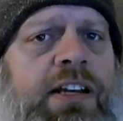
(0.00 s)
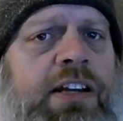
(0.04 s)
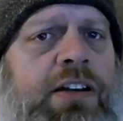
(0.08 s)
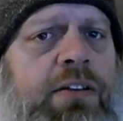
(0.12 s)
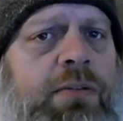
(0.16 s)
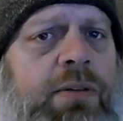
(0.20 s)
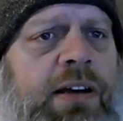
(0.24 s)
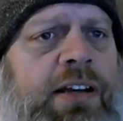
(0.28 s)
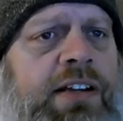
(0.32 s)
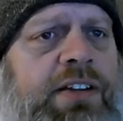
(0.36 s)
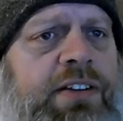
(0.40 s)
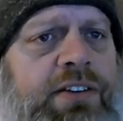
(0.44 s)

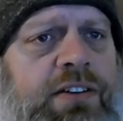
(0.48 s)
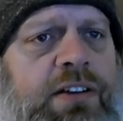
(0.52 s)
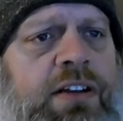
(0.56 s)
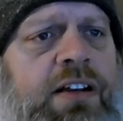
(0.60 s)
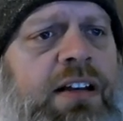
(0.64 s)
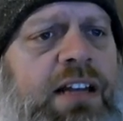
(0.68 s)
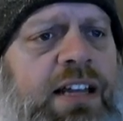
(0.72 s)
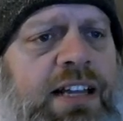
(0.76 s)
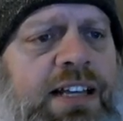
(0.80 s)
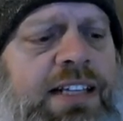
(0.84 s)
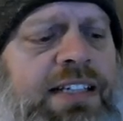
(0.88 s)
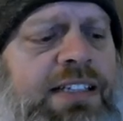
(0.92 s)
Quaid, you're going to
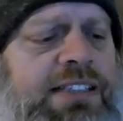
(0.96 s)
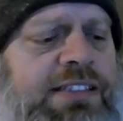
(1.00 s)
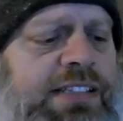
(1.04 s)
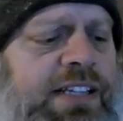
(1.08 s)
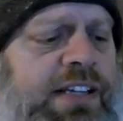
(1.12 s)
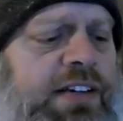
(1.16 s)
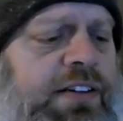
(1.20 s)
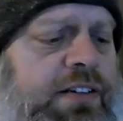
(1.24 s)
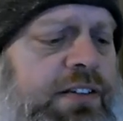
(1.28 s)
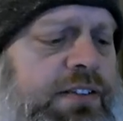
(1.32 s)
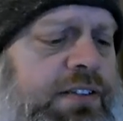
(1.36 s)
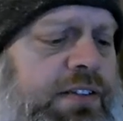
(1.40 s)
like his
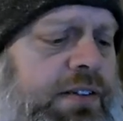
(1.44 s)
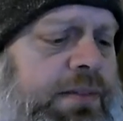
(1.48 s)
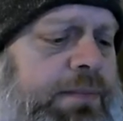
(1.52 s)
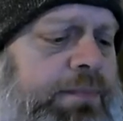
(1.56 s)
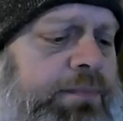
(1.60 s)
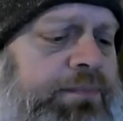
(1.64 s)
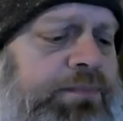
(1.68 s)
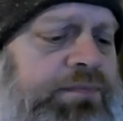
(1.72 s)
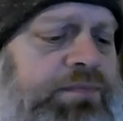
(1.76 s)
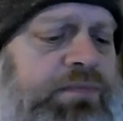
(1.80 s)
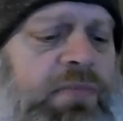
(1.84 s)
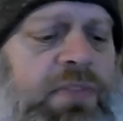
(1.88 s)
character.
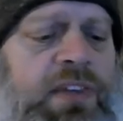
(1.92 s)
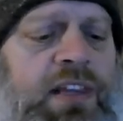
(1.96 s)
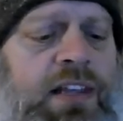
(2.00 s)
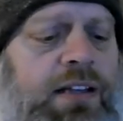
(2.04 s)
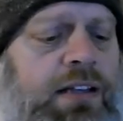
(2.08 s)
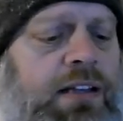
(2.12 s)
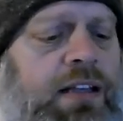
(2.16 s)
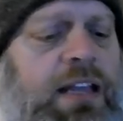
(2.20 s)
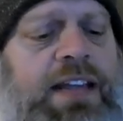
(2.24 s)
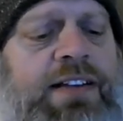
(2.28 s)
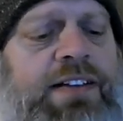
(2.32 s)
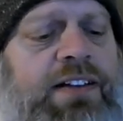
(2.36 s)

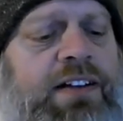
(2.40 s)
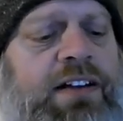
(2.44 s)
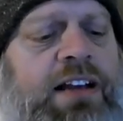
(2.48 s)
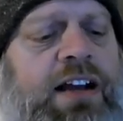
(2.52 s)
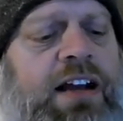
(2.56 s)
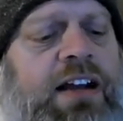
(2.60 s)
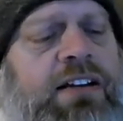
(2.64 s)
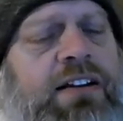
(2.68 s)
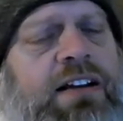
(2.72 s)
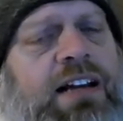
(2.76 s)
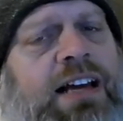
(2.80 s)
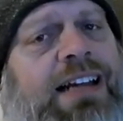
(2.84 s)
Like the guy
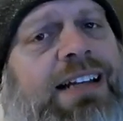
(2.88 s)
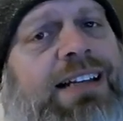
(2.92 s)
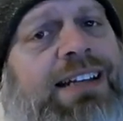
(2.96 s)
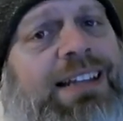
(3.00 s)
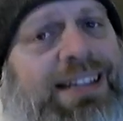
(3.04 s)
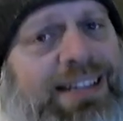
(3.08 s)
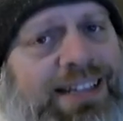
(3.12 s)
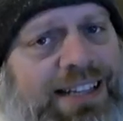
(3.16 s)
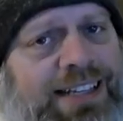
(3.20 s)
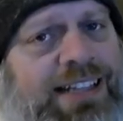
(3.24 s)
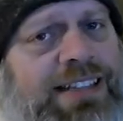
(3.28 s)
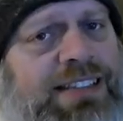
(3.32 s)
or not,
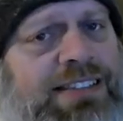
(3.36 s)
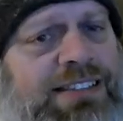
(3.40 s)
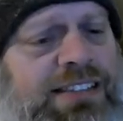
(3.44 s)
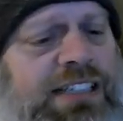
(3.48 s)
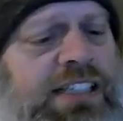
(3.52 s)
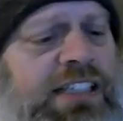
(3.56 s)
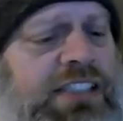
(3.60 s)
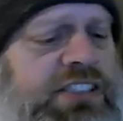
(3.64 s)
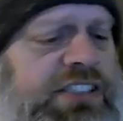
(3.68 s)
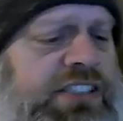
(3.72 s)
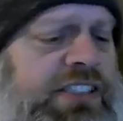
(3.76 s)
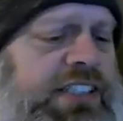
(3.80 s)
he is
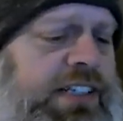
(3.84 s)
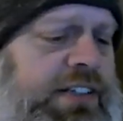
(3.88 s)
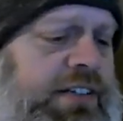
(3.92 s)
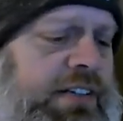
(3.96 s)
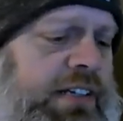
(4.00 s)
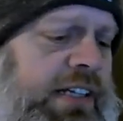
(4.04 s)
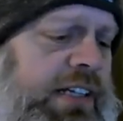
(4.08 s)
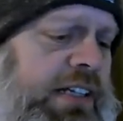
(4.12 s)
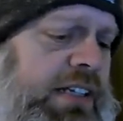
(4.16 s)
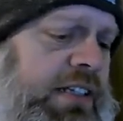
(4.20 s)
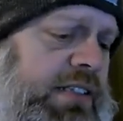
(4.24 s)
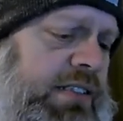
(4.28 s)
legendary.